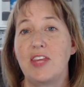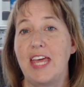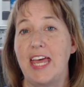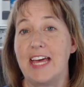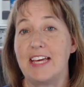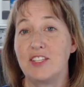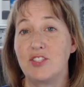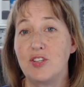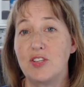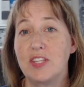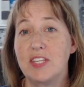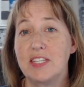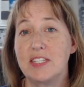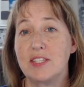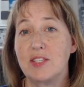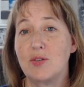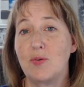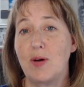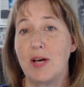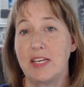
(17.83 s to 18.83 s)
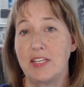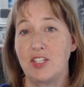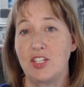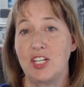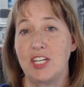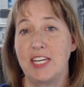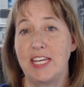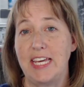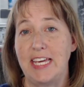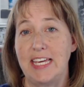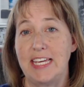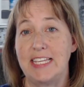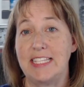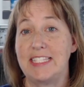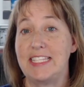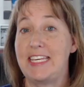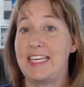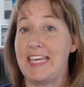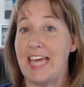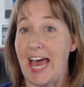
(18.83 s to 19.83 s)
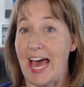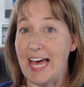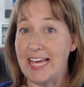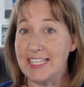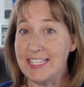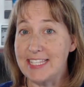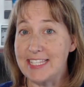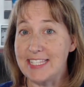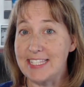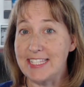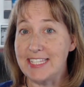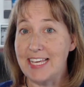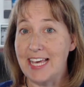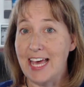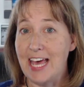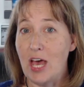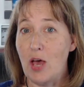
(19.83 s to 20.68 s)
the answer to this question is yes,